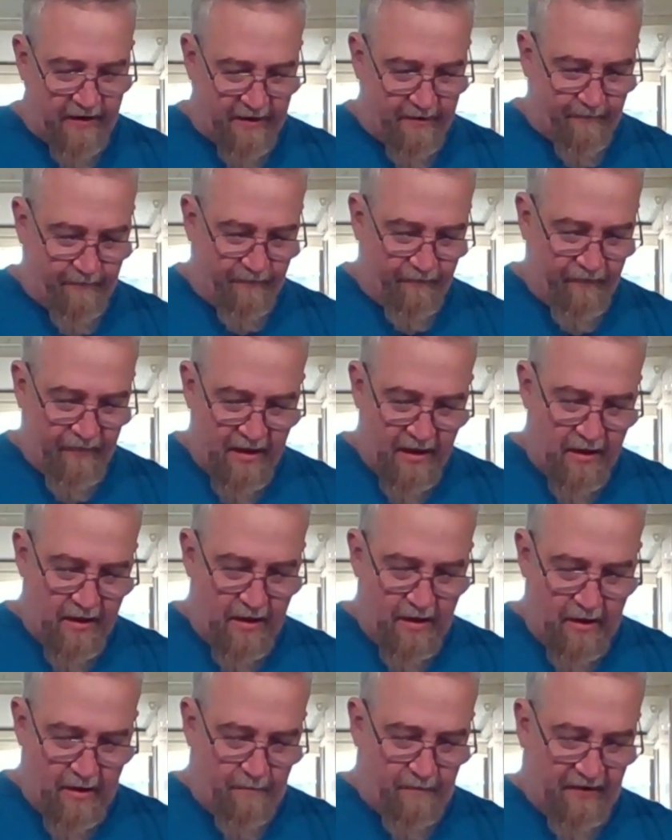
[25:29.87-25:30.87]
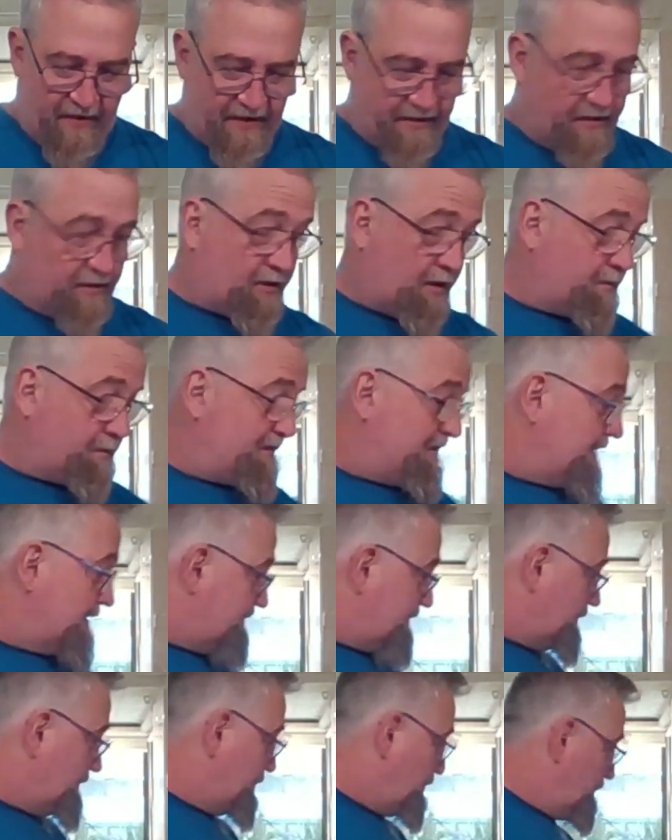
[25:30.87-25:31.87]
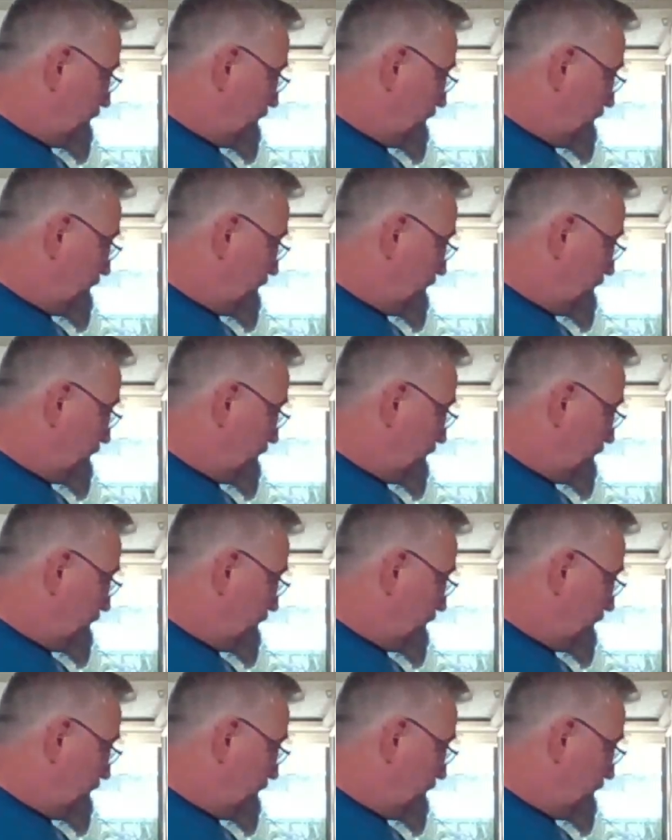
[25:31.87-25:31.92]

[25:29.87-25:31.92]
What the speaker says: now, but the chopsticks are no